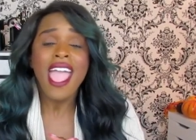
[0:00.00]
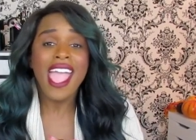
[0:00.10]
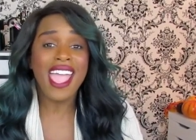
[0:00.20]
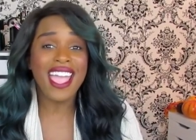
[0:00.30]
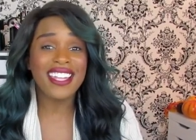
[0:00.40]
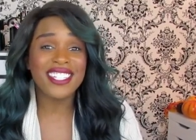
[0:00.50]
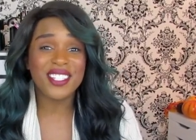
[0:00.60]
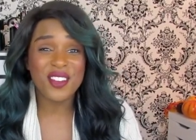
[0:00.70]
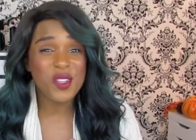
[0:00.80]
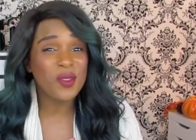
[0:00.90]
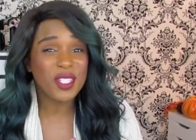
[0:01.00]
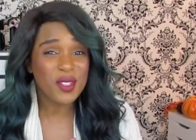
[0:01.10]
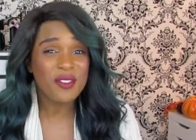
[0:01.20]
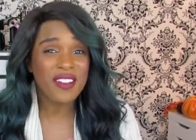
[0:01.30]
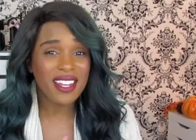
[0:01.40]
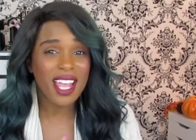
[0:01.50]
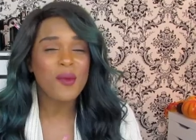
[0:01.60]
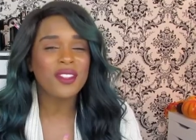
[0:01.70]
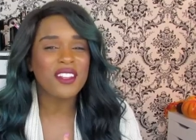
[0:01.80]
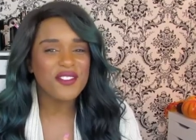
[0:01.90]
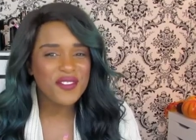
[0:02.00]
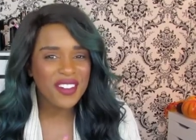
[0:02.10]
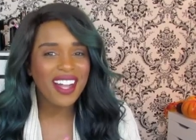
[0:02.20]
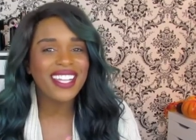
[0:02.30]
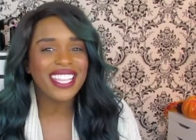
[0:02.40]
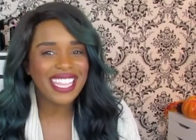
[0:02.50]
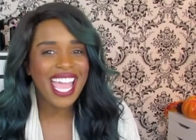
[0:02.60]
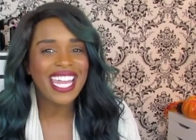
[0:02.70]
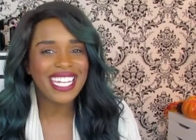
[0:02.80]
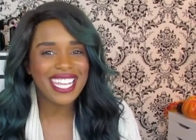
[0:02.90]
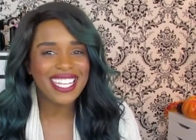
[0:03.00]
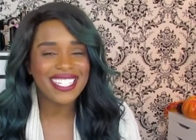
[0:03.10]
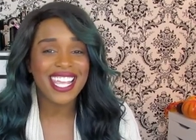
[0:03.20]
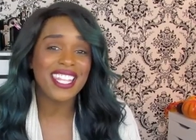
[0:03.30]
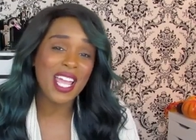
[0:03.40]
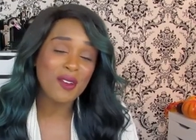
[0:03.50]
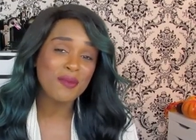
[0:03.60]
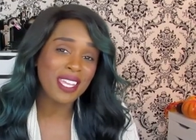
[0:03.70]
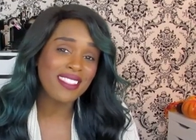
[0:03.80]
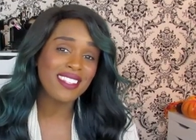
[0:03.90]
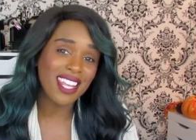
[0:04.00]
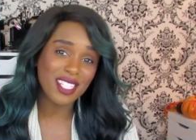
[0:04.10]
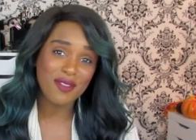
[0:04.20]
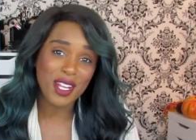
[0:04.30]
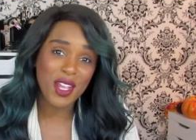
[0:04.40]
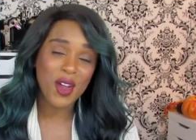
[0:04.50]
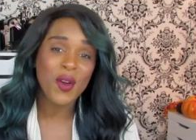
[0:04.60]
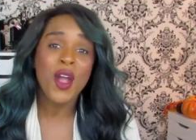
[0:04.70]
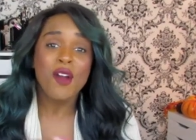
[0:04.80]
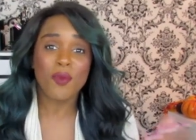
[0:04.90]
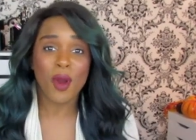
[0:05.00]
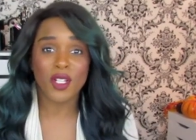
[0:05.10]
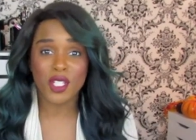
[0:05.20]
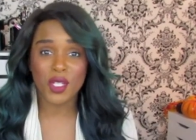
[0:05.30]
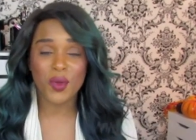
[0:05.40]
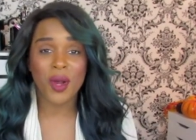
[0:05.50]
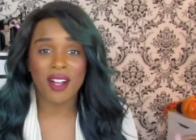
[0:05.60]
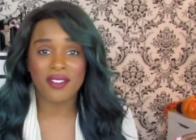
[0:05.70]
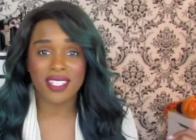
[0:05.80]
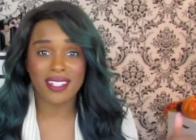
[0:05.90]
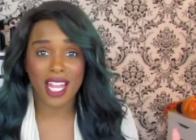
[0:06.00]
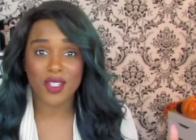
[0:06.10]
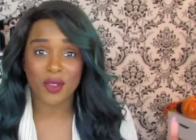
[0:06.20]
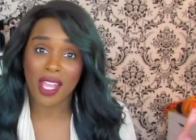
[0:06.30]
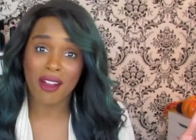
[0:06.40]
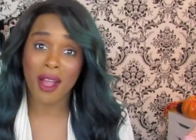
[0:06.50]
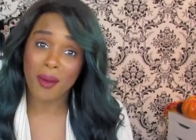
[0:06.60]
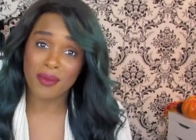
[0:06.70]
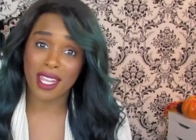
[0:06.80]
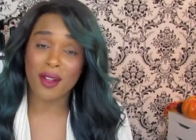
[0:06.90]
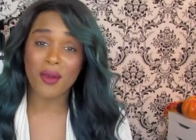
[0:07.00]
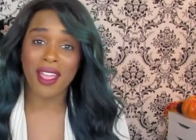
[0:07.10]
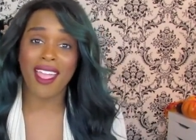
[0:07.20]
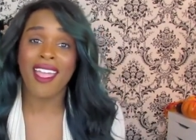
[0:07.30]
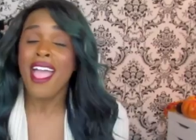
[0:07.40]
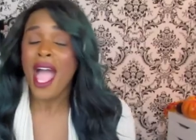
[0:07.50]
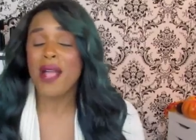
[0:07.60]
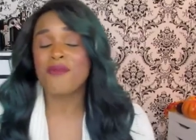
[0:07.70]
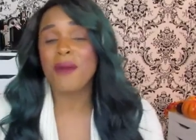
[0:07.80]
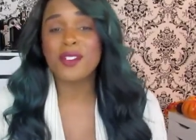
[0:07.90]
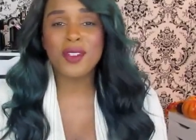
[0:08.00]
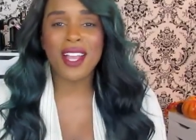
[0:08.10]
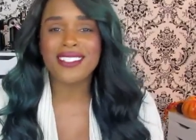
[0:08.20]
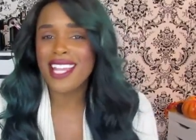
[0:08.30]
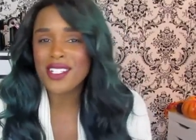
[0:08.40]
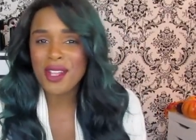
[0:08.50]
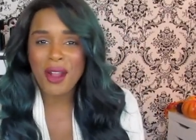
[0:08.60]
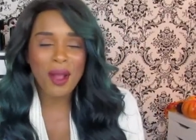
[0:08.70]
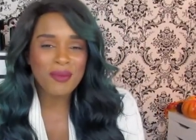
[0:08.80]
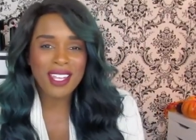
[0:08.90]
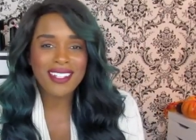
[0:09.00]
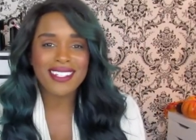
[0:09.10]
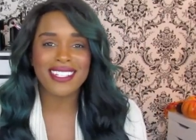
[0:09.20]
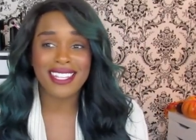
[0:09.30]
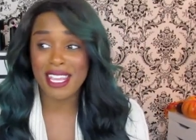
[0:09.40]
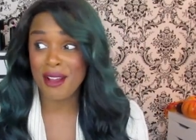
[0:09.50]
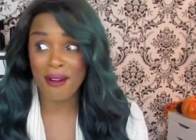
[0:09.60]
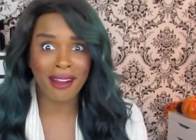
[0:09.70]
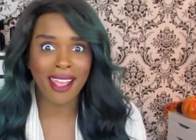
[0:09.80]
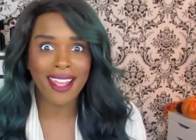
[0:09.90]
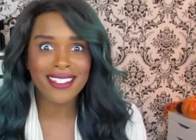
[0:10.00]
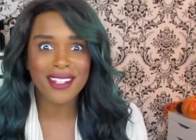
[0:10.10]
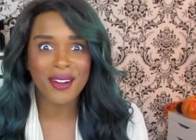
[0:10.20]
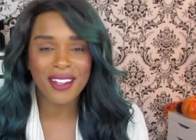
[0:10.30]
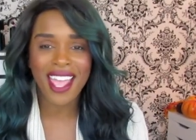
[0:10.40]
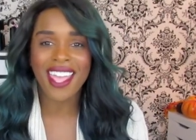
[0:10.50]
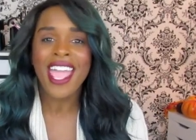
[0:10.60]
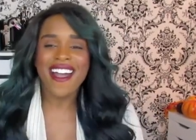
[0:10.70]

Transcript: And so you will soon find out what the fuck that is, and that will be in the next video for part two of this natural hair update, okay? I promised you guys a natural hair update, and here it is, okay?